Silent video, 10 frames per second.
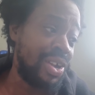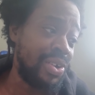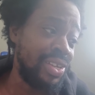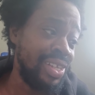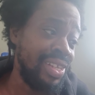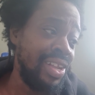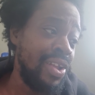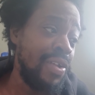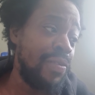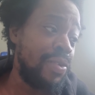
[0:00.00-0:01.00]
Curly.
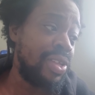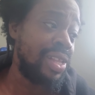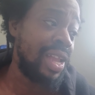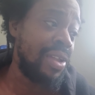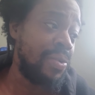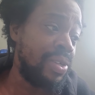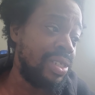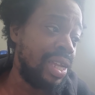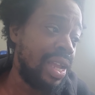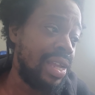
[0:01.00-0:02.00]
For that
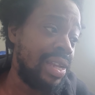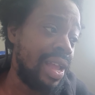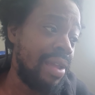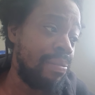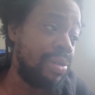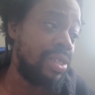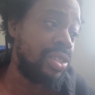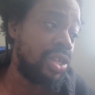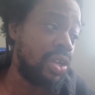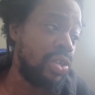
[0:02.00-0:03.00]
which had not
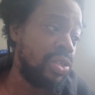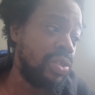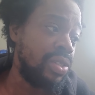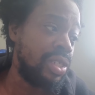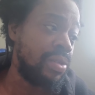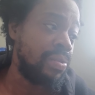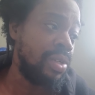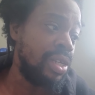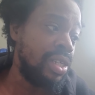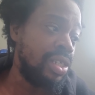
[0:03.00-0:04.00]
been told them
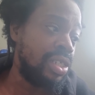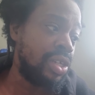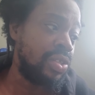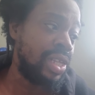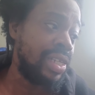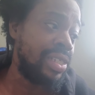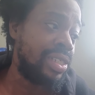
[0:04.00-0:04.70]
shall they